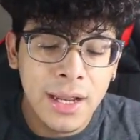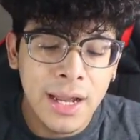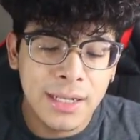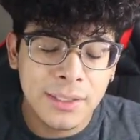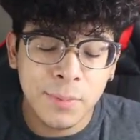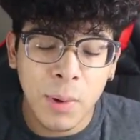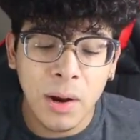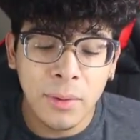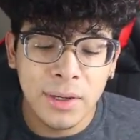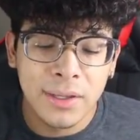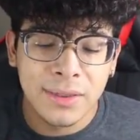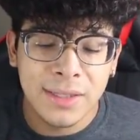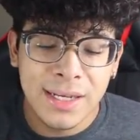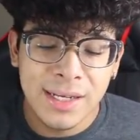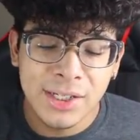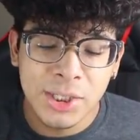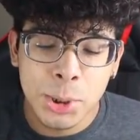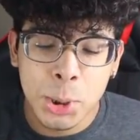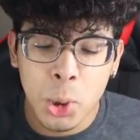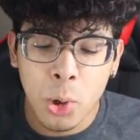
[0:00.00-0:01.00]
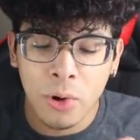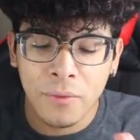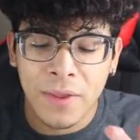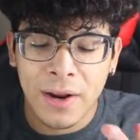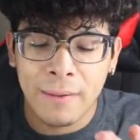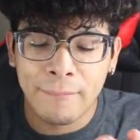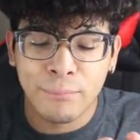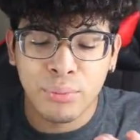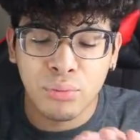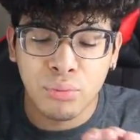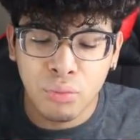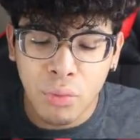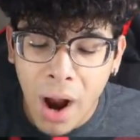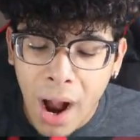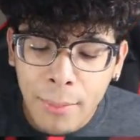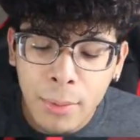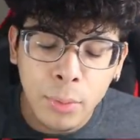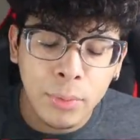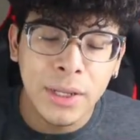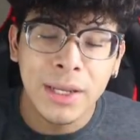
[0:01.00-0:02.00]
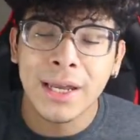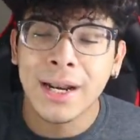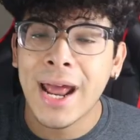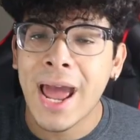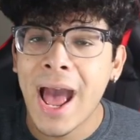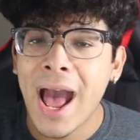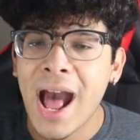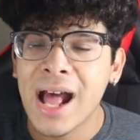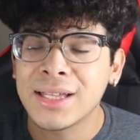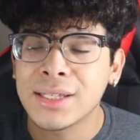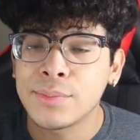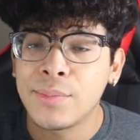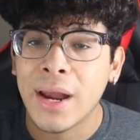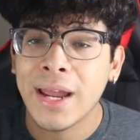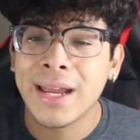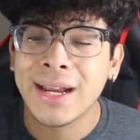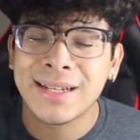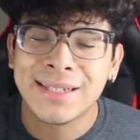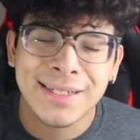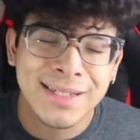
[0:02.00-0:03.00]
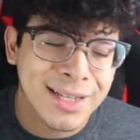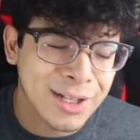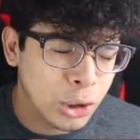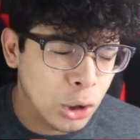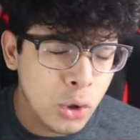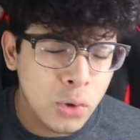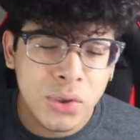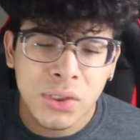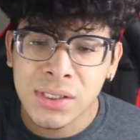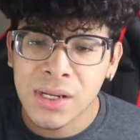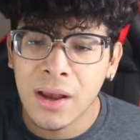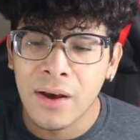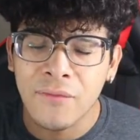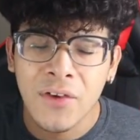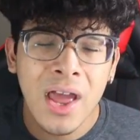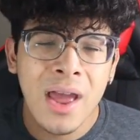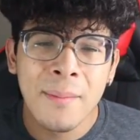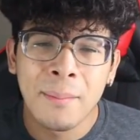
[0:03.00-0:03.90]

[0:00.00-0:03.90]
It's probably these four that I'm probably going to add to my exclusive,